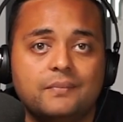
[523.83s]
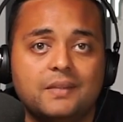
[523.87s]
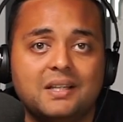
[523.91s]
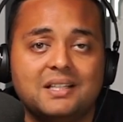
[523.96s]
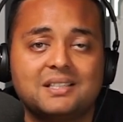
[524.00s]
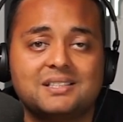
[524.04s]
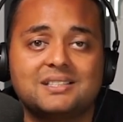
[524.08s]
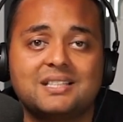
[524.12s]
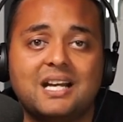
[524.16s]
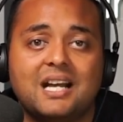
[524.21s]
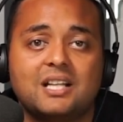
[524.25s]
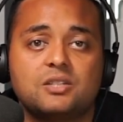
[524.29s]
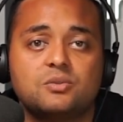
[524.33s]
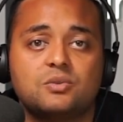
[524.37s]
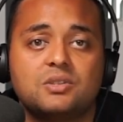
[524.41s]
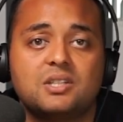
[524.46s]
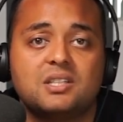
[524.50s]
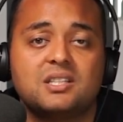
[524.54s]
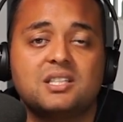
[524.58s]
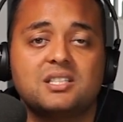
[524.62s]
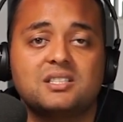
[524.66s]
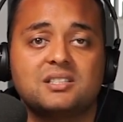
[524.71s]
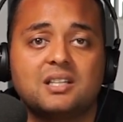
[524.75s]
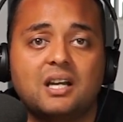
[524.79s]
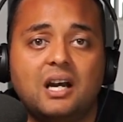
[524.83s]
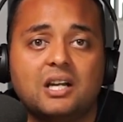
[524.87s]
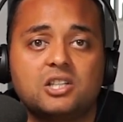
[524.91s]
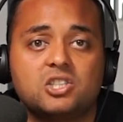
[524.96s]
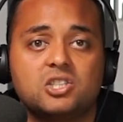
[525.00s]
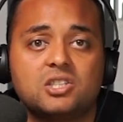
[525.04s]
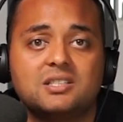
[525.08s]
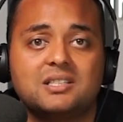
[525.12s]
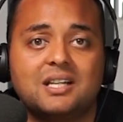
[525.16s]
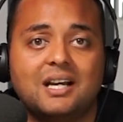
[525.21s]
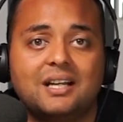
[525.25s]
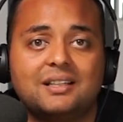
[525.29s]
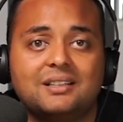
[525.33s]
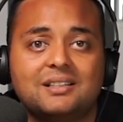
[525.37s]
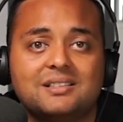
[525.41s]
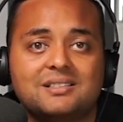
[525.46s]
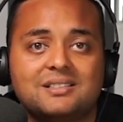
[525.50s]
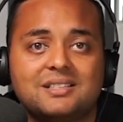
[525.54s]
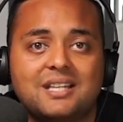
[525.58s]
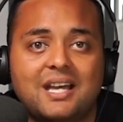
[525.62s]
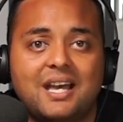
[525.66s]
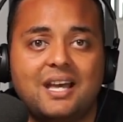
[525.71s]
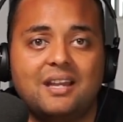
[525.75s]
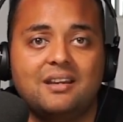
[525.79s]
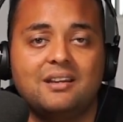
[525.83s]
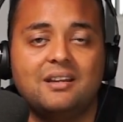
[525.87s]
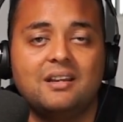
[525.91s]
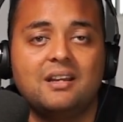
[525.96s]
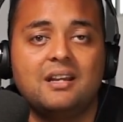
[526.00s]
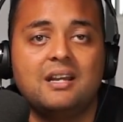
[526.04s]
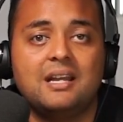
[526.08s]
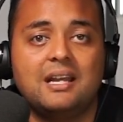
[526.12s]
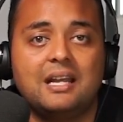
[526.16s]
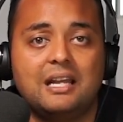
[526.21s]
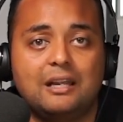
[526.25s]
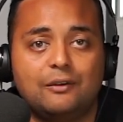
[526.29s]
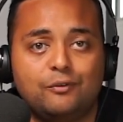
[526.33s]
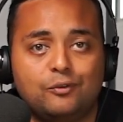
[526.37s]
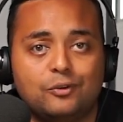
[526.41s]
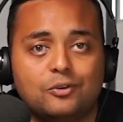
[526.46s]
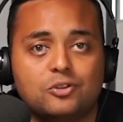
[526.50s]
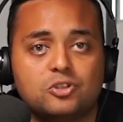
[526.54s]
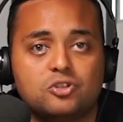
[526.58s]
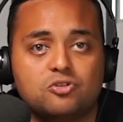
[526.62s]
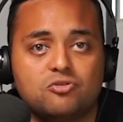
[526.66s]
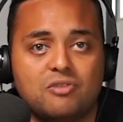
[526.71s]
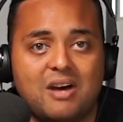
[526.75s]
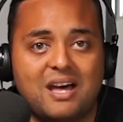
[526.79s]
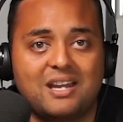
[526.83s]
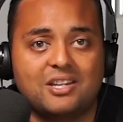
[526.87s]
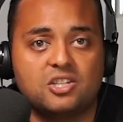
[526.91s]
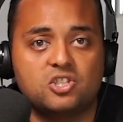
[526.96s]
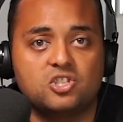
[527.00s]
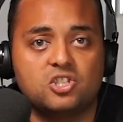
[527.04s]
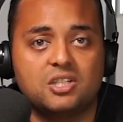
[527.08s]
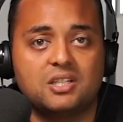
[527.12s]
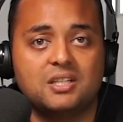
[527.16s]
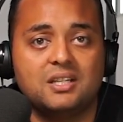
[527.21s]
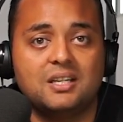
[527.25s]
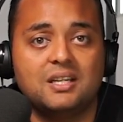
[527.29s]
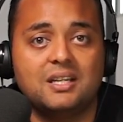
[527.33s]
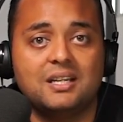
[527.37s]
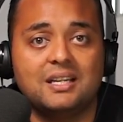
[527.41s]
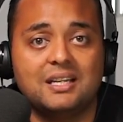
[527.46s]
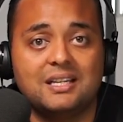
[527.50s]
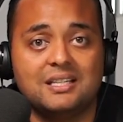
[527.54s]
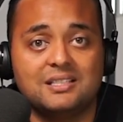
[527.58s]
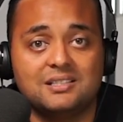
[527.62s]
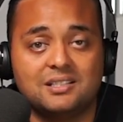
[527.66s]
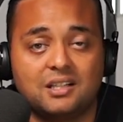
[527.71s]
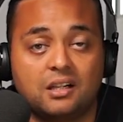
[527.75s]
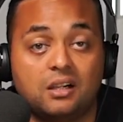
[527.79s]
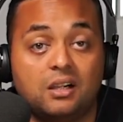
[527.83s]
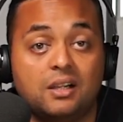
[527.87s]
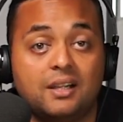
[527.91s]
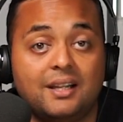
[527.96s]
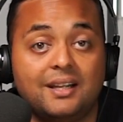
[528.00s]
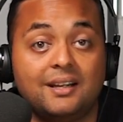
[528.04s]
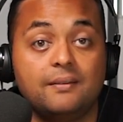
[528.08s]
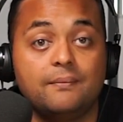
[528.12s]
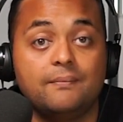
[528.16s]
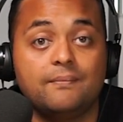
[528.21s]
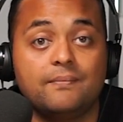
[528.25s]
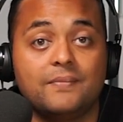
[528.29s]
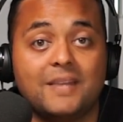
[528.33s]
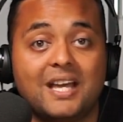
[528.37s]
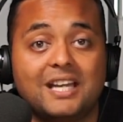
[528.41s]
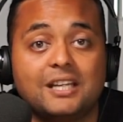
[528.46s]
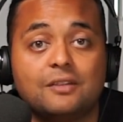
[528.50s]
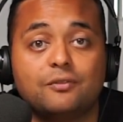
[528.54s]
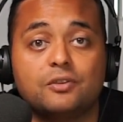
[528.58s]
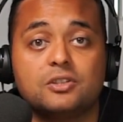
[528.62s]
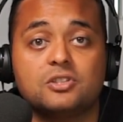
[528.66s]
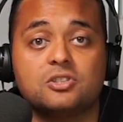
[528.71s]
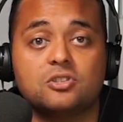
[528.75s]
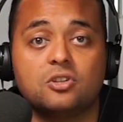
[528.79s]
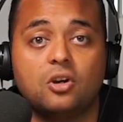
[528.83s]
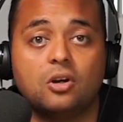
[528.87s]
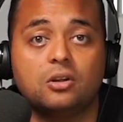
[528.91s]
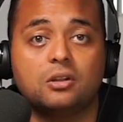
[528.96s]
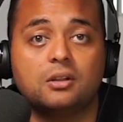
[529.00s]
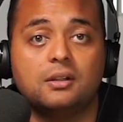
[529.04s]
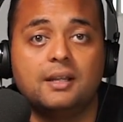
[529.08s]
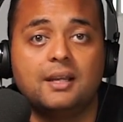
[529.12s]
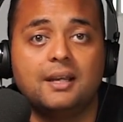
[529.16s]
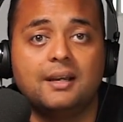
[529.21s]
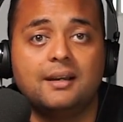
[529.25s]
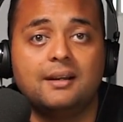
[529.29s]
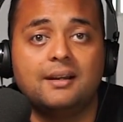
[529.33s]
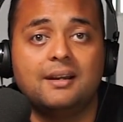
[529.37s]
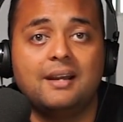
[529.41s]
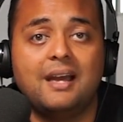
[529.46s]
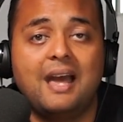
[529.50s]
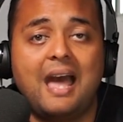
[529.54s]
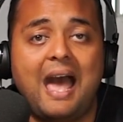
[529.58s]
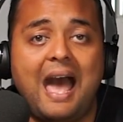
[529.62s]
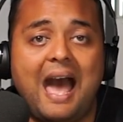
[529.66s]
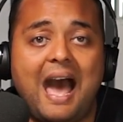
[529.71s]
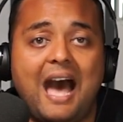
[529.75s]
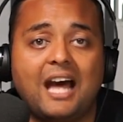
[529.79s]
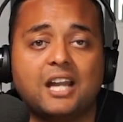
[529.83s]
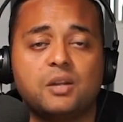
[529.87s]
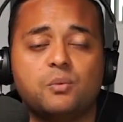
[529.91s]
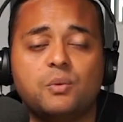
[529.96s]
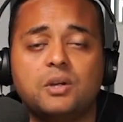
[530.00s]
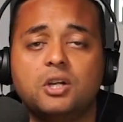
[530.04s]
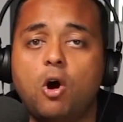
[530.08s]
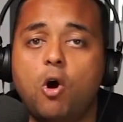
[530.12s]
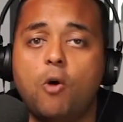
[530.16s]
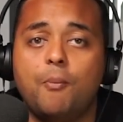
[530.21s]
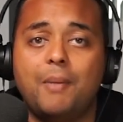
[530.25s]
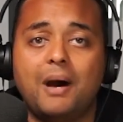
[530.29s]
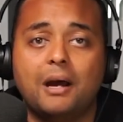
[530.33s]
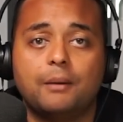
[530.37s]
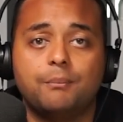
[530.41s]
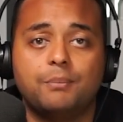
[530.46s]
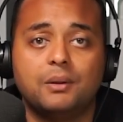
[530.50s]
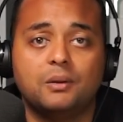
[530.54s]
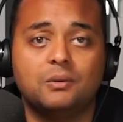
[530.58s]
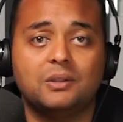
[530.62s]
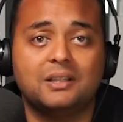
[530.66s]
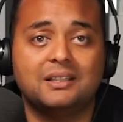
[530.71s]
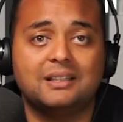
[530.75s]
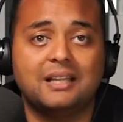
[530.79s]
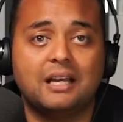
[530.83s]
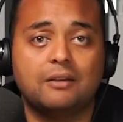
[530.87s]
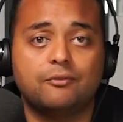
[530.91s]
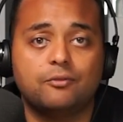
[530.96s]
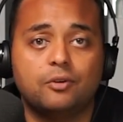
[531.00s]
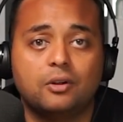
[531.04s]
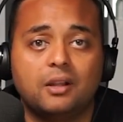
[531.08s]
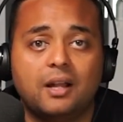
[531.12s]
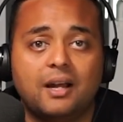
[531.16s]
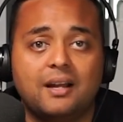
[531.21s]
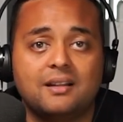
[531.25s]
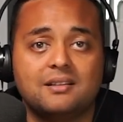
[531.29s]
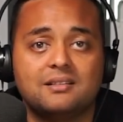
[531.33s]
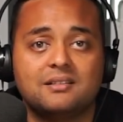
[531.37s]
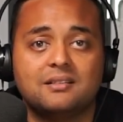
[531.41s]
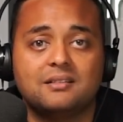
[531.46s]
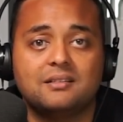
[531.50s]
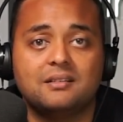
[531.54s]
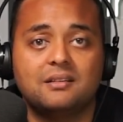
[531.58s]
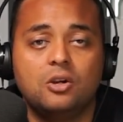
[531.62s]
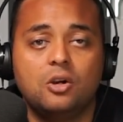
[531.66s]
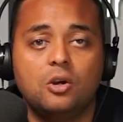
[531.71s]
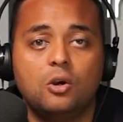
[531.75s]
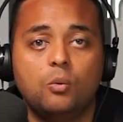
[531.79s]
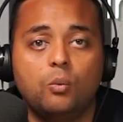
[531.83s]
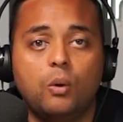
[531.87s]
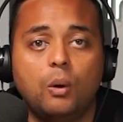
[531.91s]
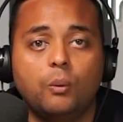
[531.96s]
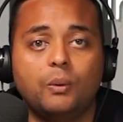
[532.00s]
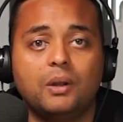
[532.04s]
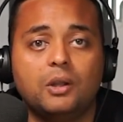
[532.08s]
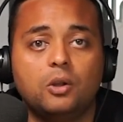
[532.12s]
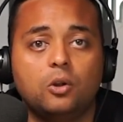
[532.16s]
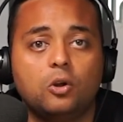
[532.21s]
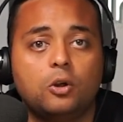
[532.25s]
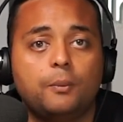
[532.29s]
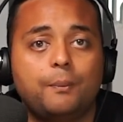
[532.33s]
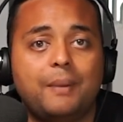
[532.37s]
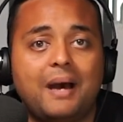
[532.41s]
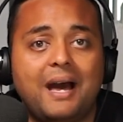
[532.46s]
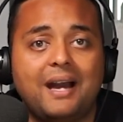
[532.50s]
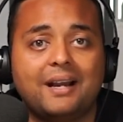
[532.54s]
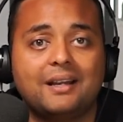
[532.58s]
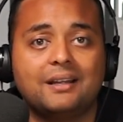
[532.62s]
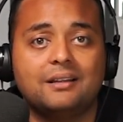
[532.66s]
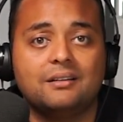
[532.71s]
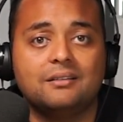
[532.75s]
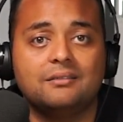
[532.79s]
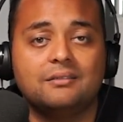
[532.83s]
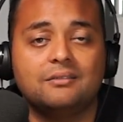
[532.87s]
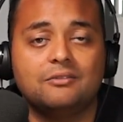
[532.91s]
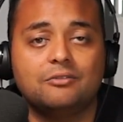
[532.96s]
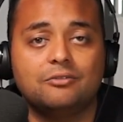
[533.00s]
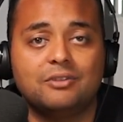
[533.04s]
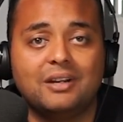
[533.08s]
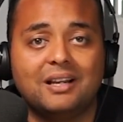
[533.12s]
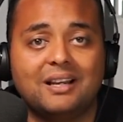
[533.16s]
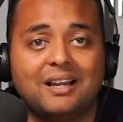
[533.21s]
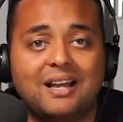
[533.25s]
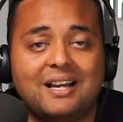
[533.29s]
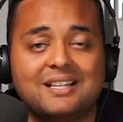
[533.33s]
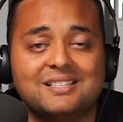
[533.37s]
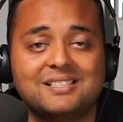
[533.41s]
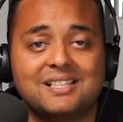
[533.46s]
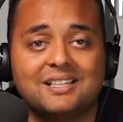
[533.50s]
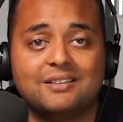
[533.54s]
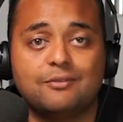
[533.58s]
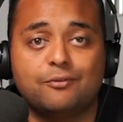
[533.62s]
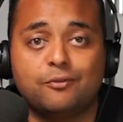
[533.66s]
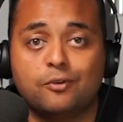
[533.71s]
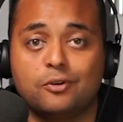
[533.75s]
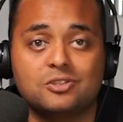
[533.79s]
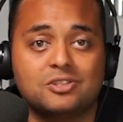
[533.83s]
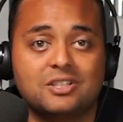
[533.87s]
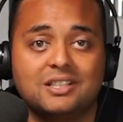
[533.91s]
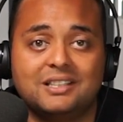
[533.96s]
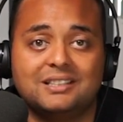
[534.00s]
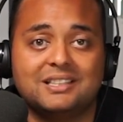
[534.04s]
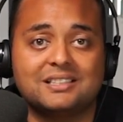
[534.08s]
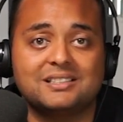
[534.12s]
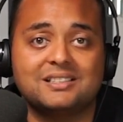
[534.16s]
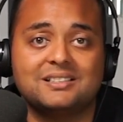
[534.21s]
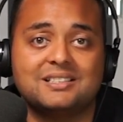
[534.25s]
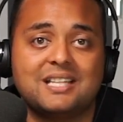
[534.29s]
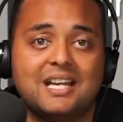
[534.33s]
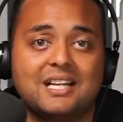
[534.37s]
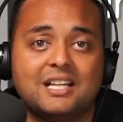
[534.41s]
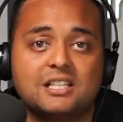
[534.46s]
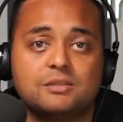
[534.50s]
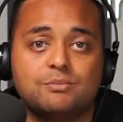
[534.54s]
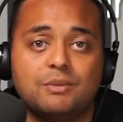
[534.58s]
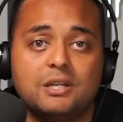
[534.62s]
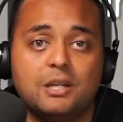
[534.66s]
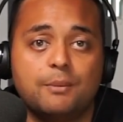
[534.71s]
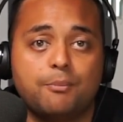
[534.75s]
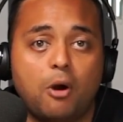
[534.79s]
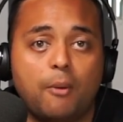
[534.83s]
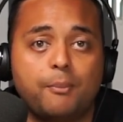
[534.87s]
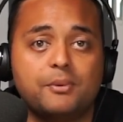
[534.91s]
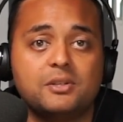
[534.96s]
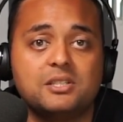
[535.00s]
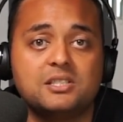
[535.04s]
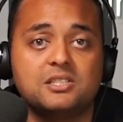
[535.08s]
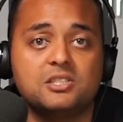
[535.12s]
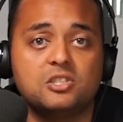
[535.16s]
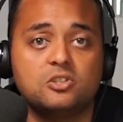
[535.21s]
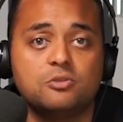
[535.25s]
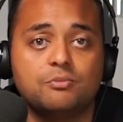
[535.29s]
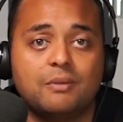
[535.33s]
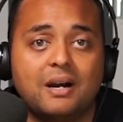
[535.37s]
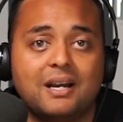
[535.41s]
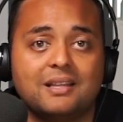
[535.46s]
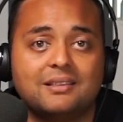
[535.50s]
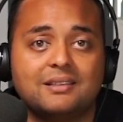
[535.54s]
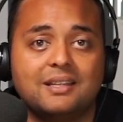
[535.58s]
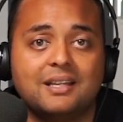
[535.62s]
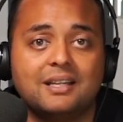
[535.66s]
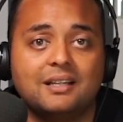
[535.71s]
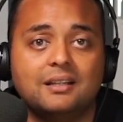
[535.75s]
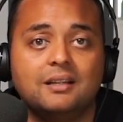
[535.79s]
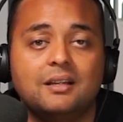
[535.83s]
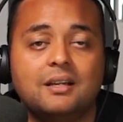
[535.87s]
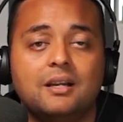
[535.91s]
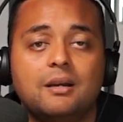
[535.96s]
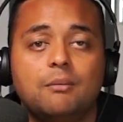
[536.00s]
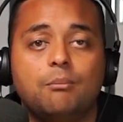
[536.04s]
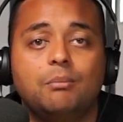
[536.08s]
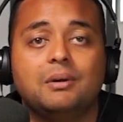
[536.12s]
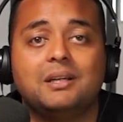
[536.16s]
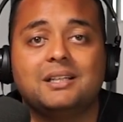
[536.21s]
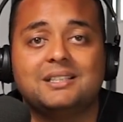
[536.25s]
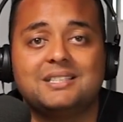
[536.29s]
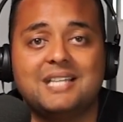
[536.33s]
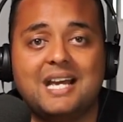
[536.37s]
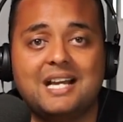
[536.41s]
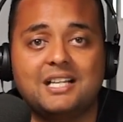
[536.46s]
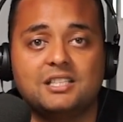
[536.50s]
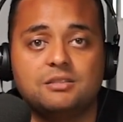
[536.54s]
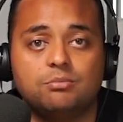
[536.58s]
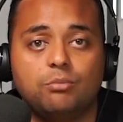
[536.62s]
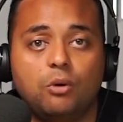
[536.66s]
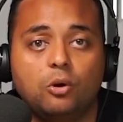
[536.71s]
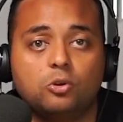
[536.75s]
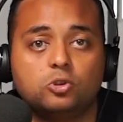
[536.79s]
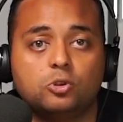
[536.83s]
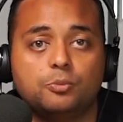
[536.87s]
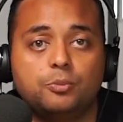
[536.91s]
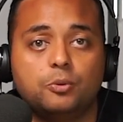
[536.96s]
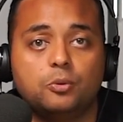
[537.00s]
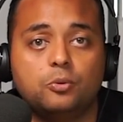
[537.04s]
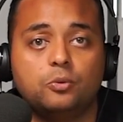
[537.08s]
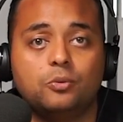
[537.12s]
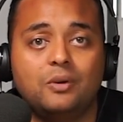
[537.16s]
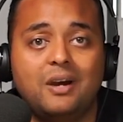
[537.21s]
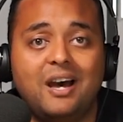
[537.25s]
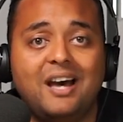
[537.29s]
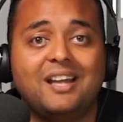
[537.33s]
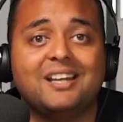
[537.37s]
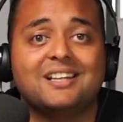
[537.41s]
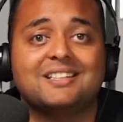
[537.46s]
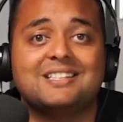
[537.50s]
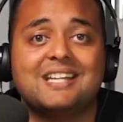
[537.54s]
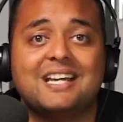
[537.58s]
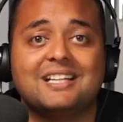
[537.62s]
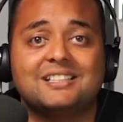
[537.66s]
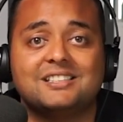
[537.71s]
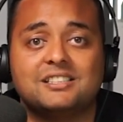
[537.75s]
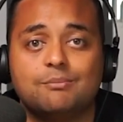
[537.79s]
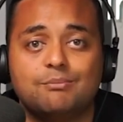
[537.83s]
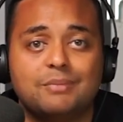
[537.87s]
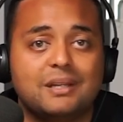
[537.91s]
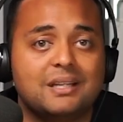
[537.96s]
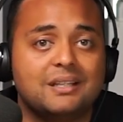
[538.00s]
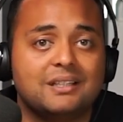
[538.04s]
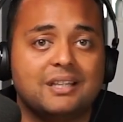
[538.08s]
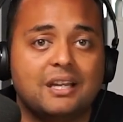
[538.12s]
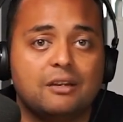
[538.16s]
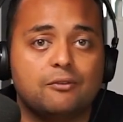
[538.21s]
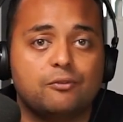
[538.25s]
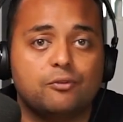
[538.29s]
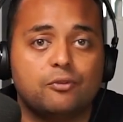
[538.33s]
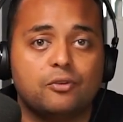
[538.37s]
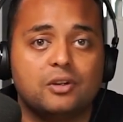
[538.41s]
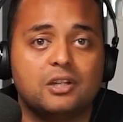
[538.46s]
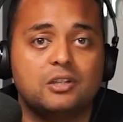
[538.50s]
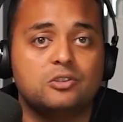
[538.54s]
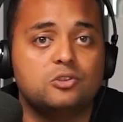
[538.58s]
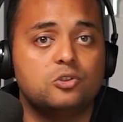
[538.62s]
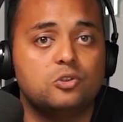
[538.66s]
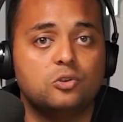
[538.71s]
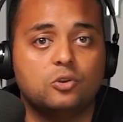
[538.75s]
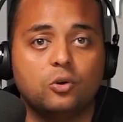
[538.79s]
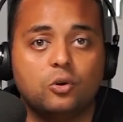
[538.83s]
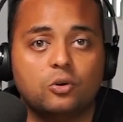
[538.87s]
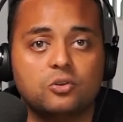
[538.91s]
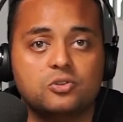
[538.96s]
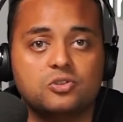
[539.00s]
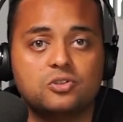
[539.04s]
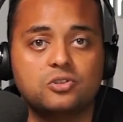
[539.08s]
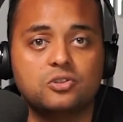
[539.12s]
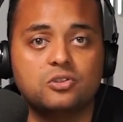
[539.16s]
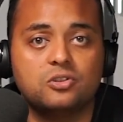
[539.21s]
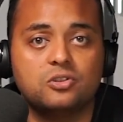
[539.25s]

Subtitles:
It starts with a discussion to understand if your strategy is clear, and if it's not clear, how do we go about building that for clients? Well, we look back and realize that firstly, it doesn't take as many properties as you might think, but it takes multiple, and it takes them being debt-free in due course.